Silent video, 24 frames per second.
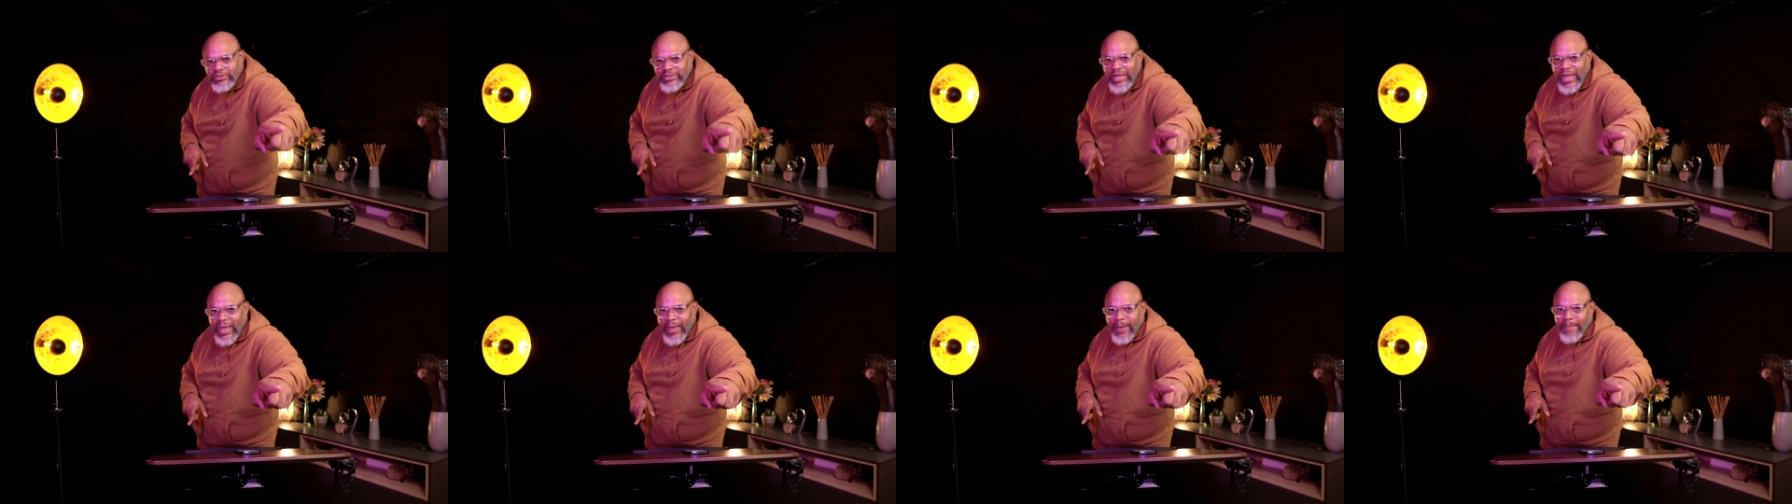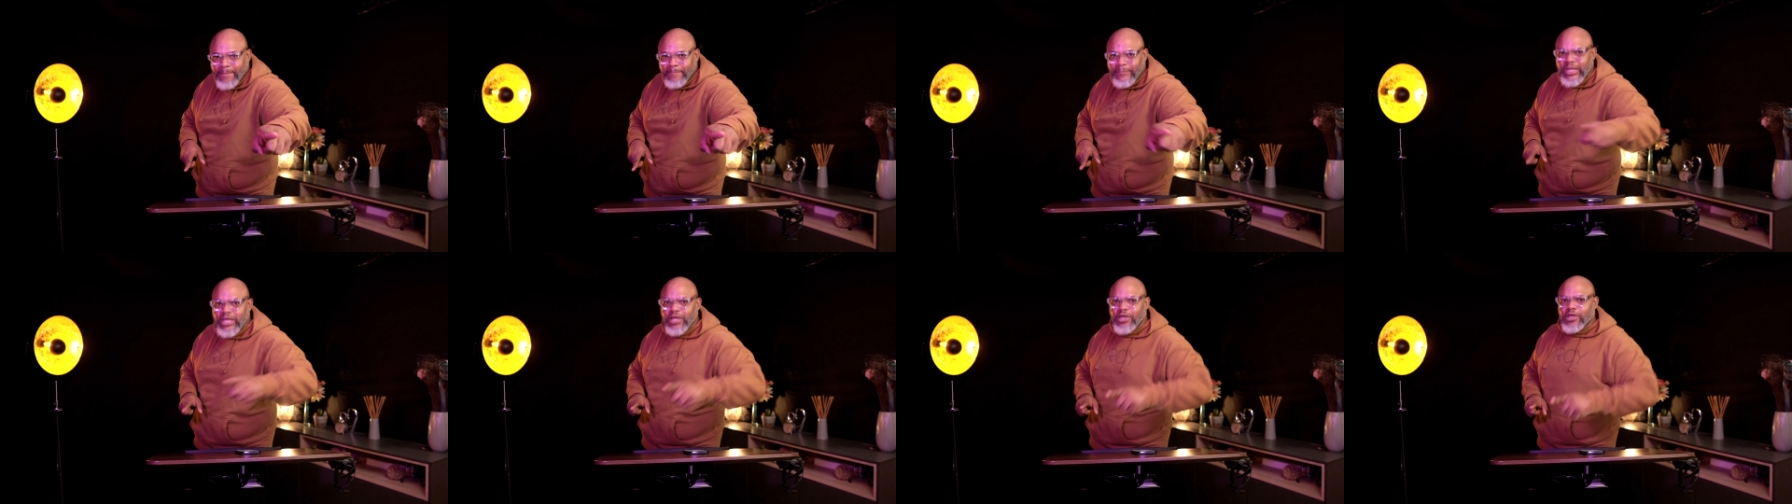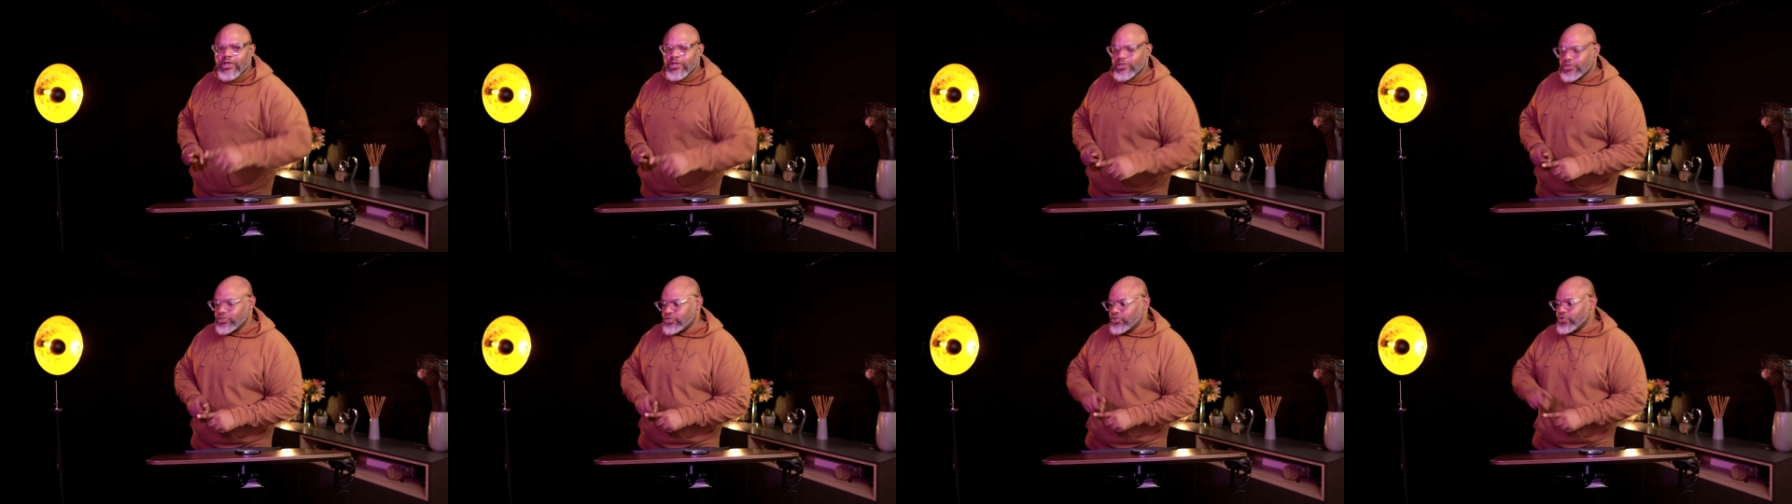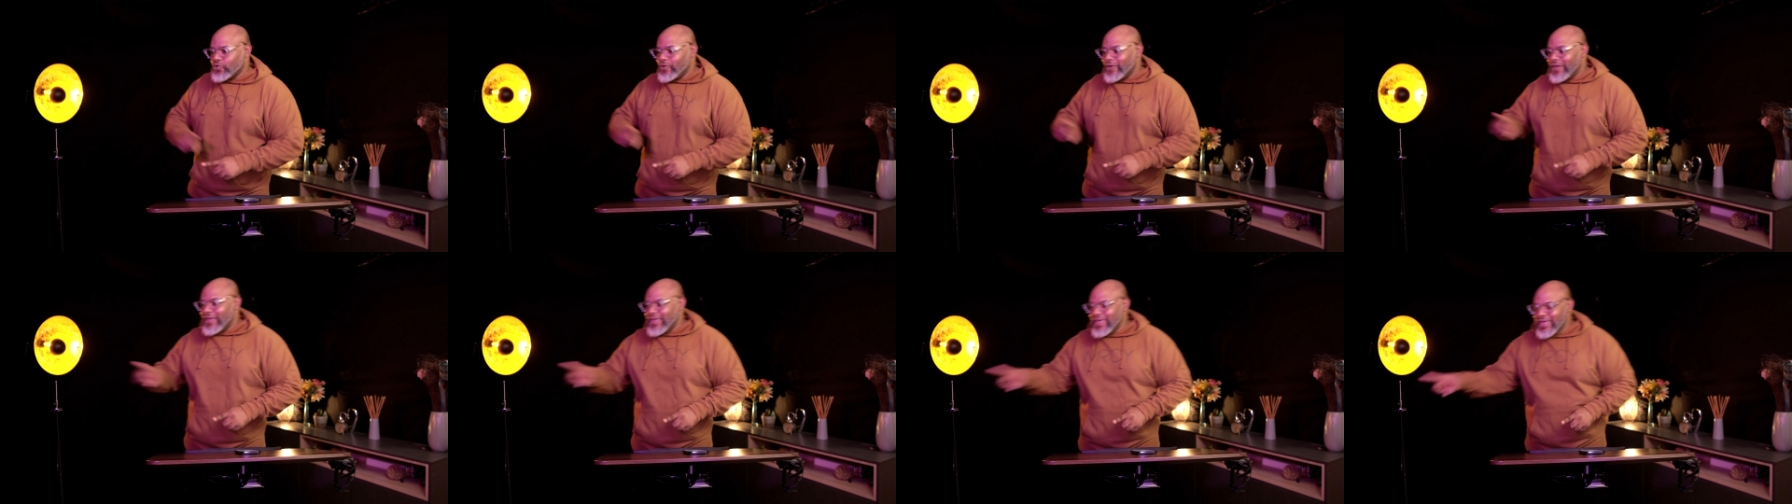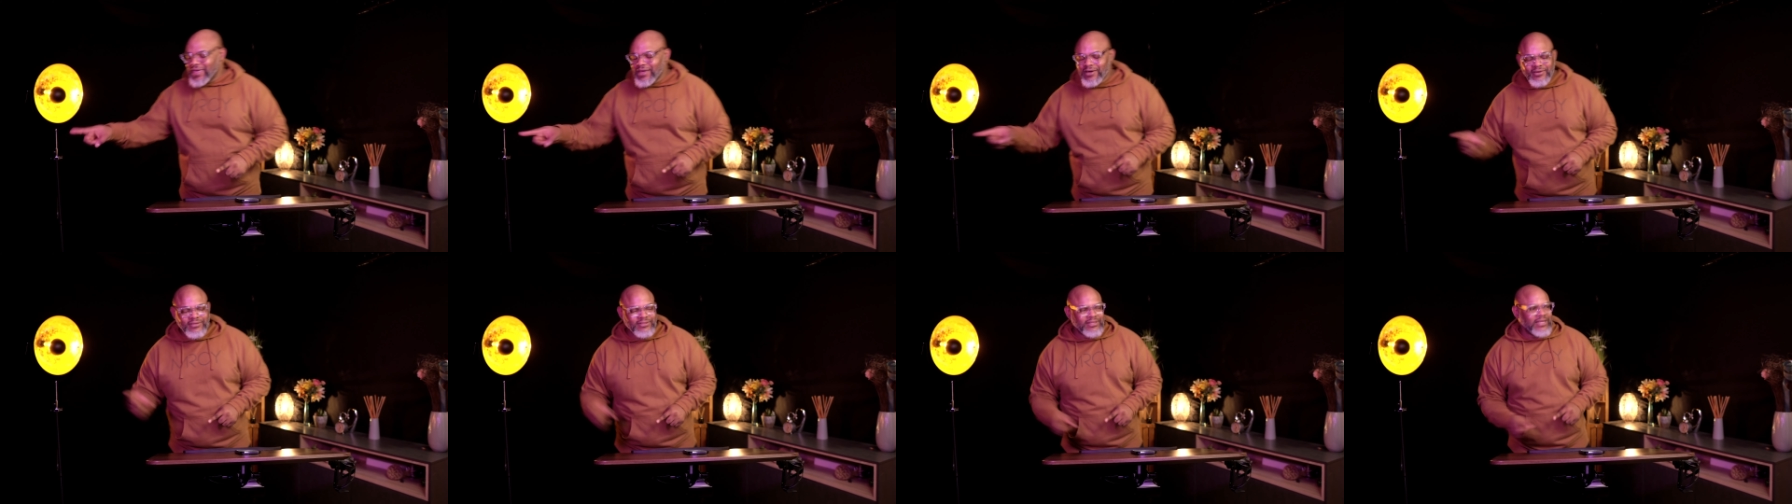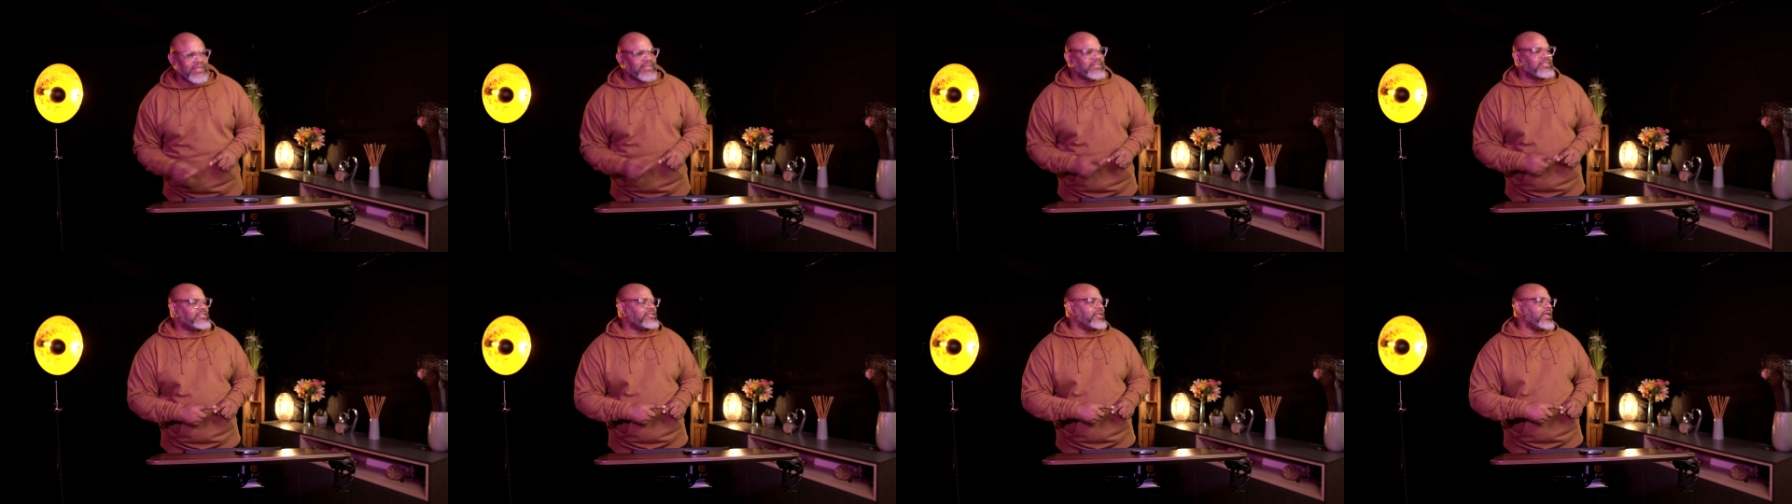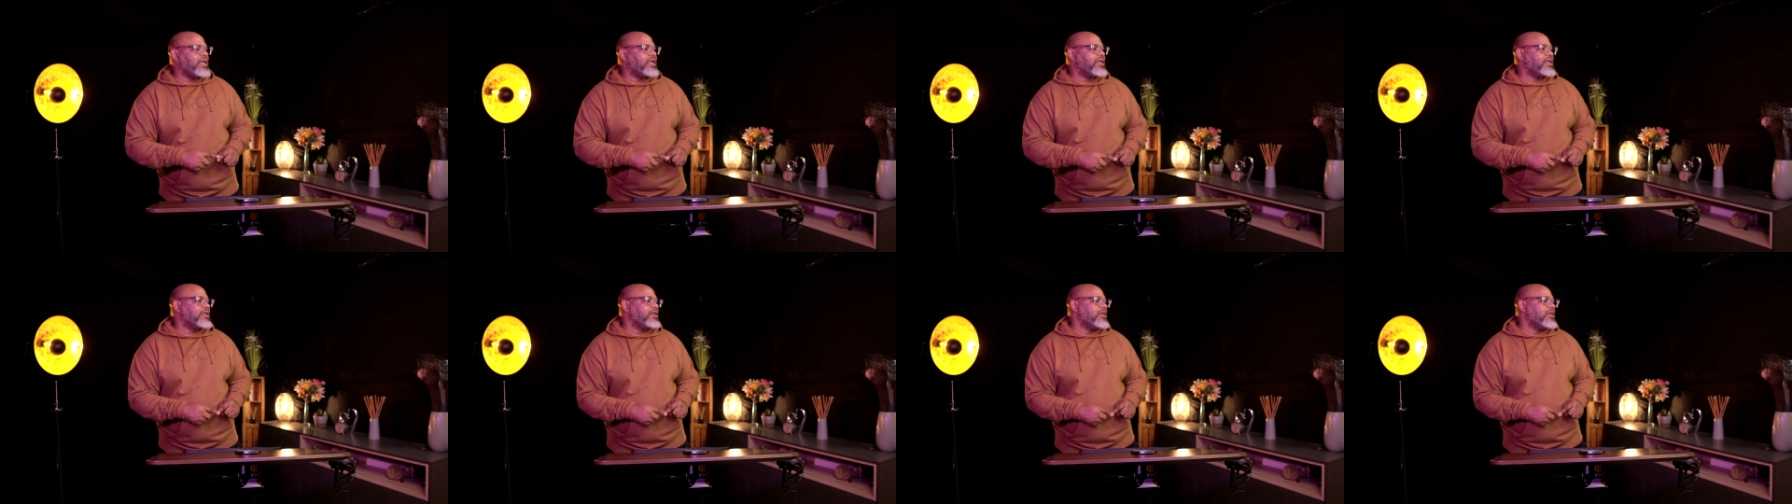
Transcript: them to heal the sick,